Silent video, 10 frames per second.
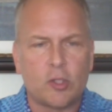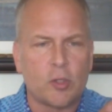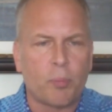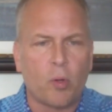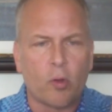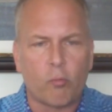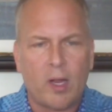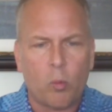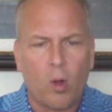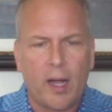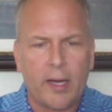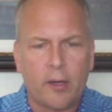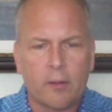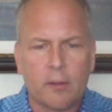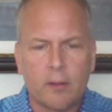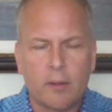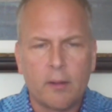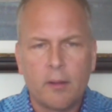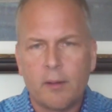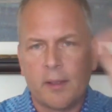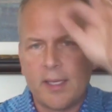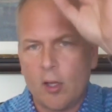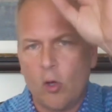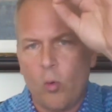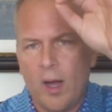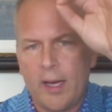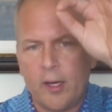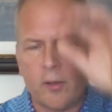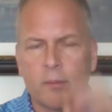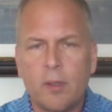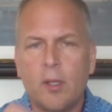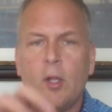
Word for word: Do you pull the red wire, the yellow wire,